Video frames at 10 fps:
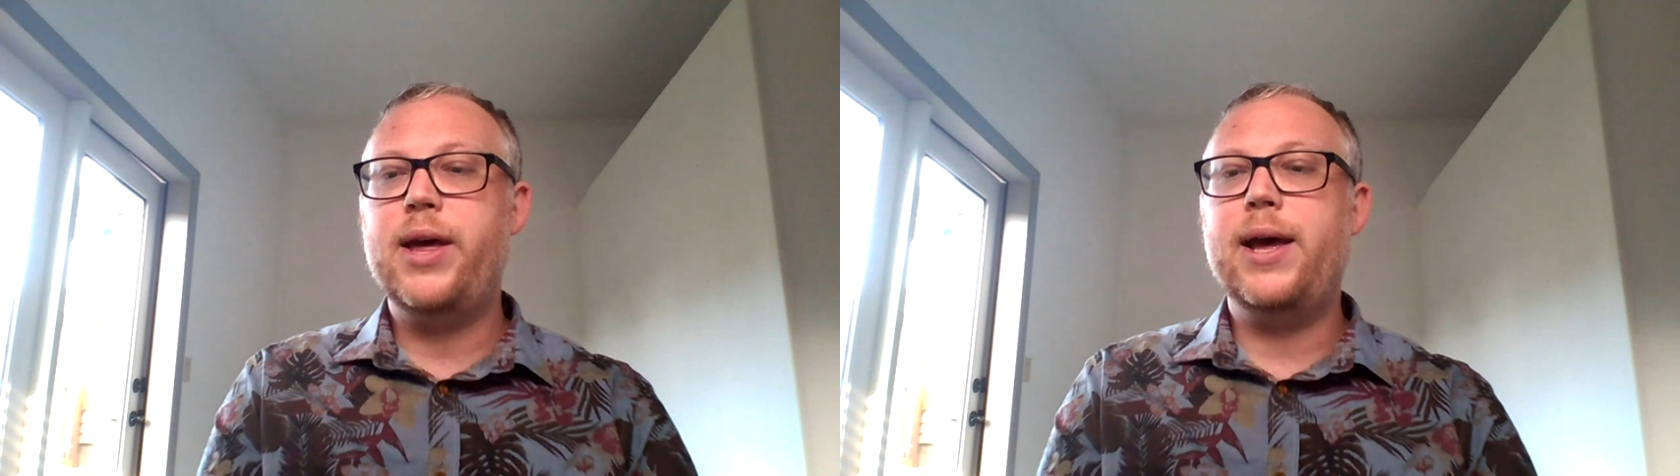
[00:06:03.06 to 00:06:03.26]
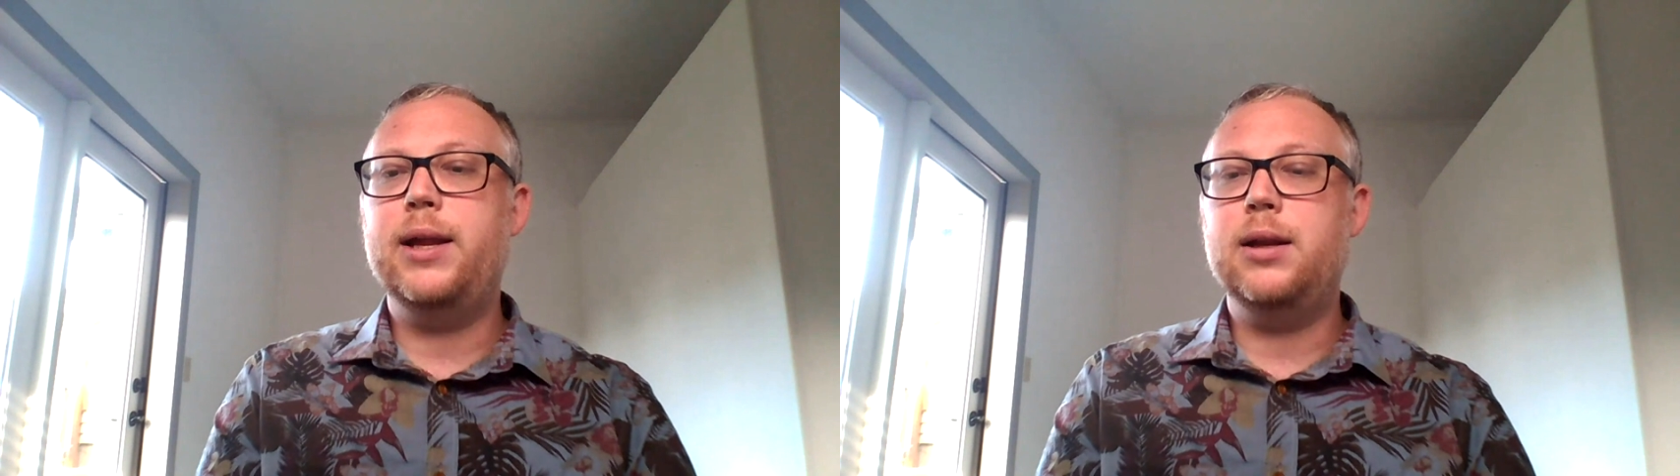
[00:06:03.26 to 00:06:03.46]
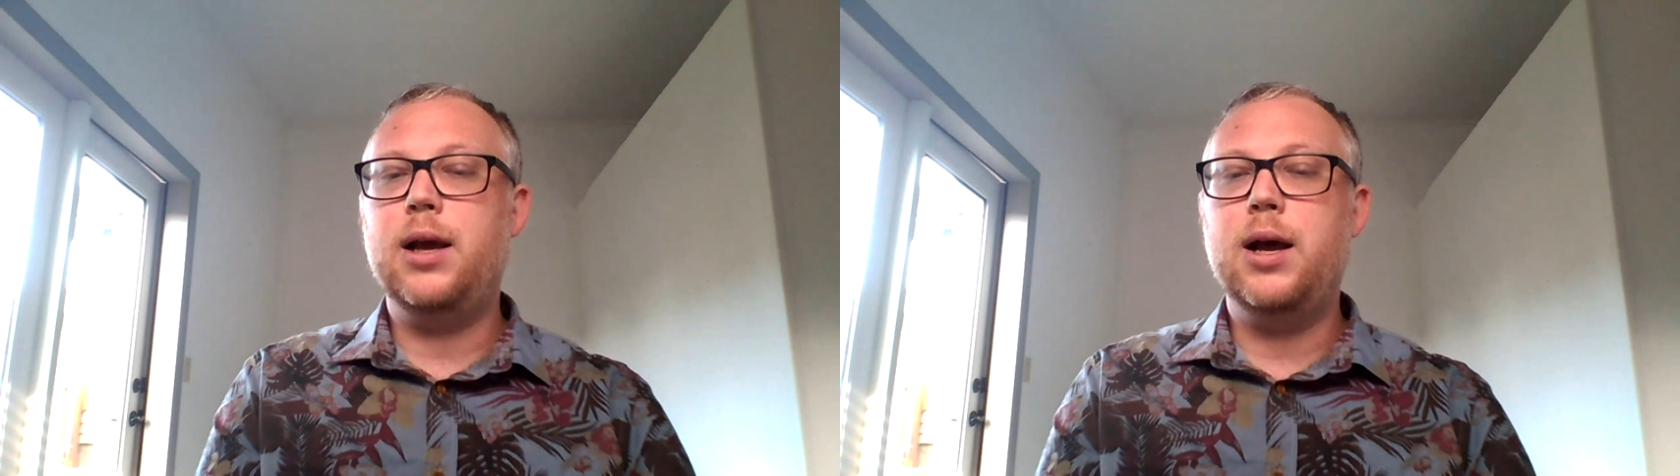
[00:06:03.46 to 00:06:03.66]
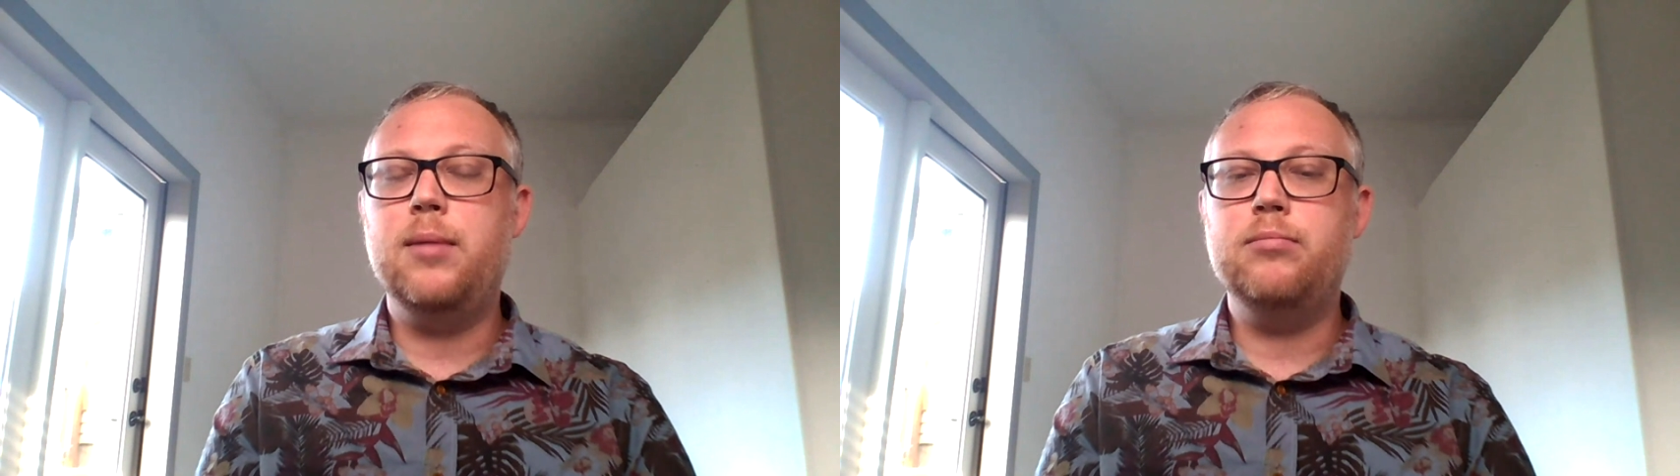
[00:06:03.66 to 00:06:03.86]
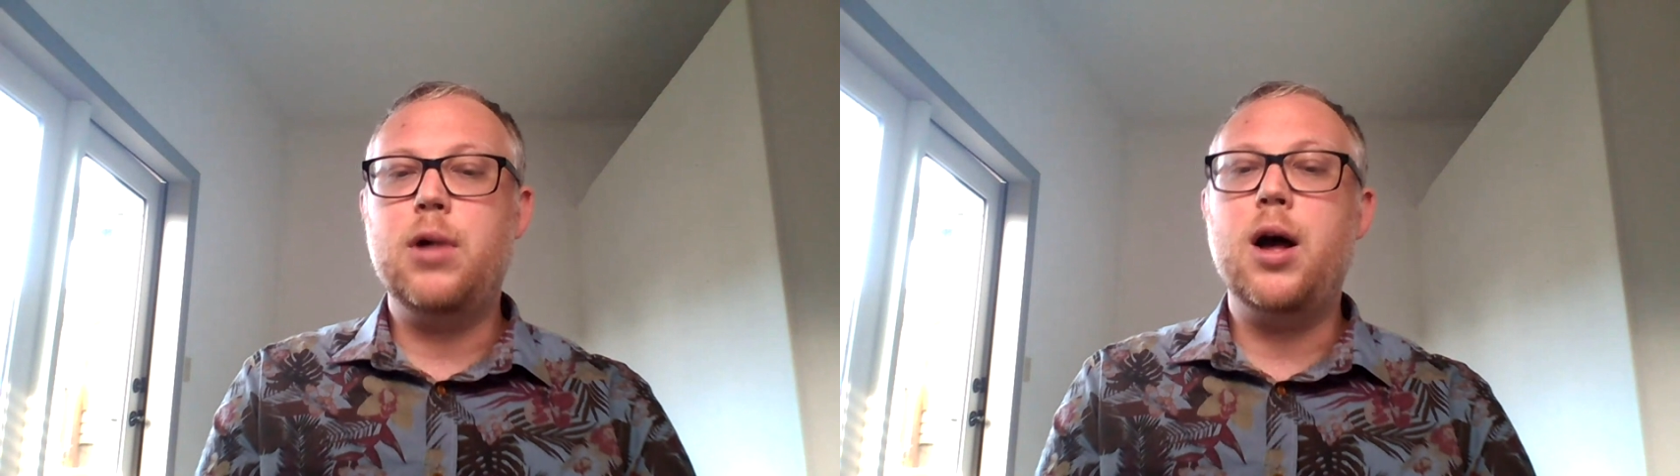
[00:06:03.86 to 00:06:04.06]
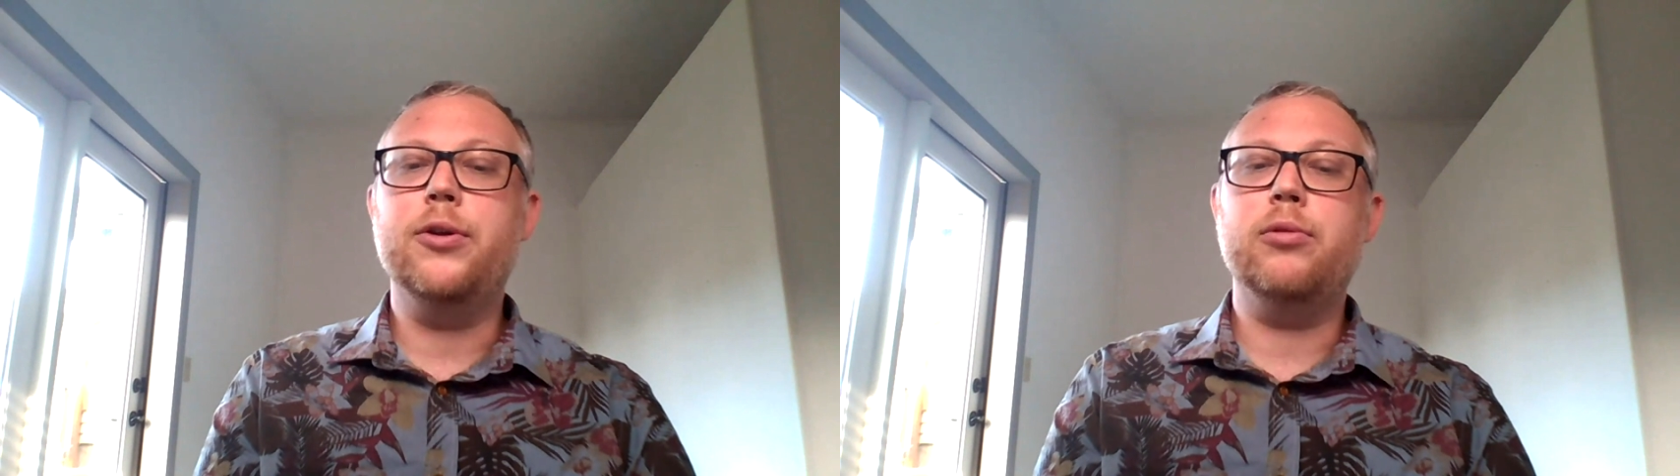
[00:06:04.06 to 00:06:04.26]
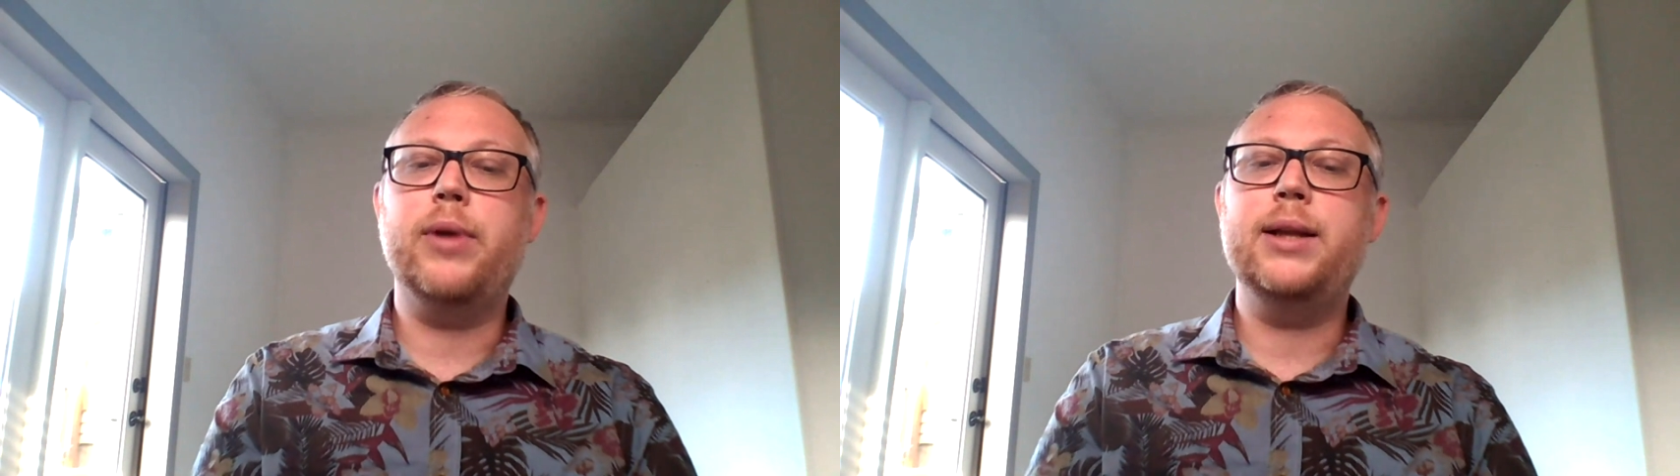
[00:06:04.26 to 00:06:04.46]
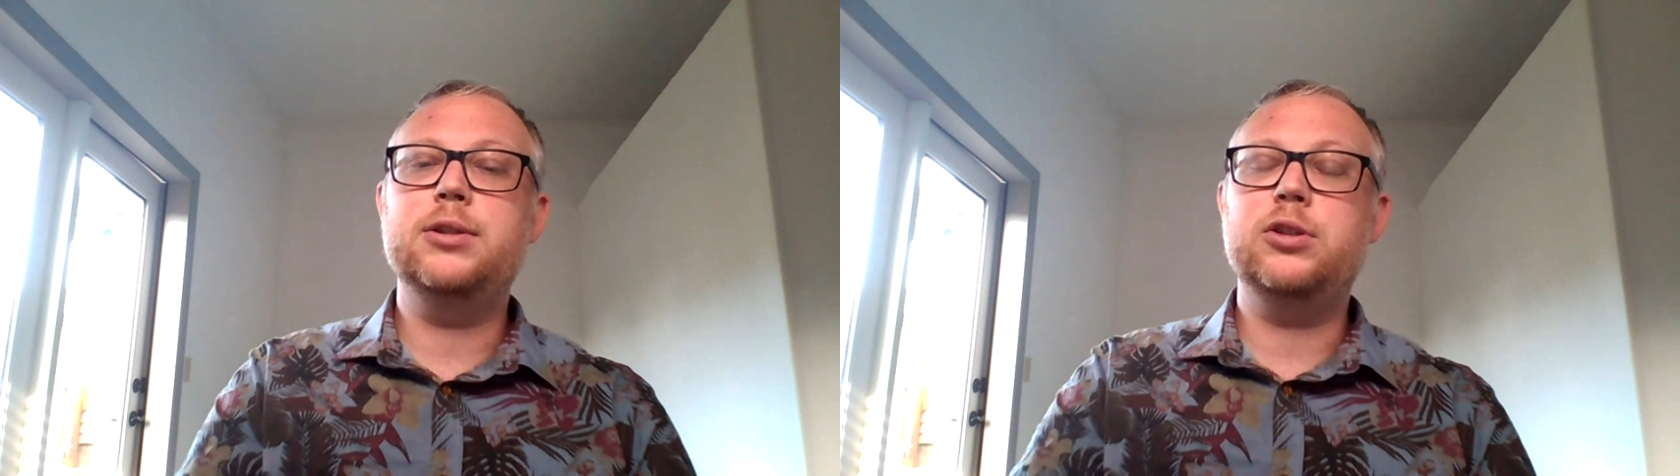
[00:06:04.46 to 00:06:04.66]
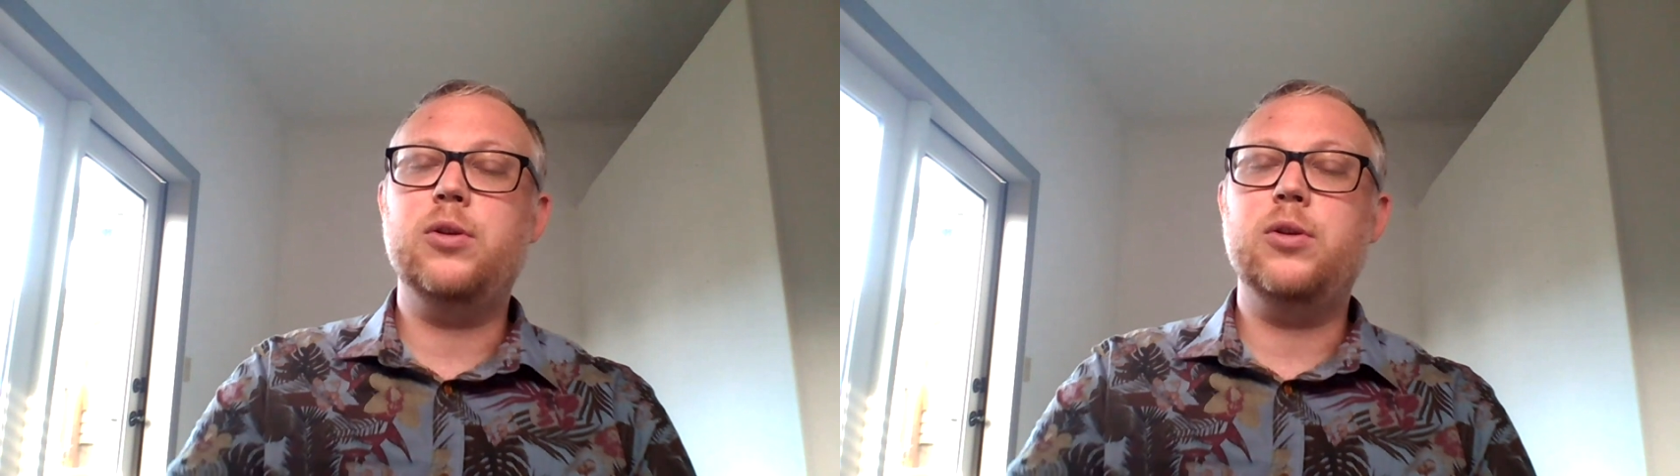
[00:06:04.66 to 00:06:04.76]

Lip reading: than other rates.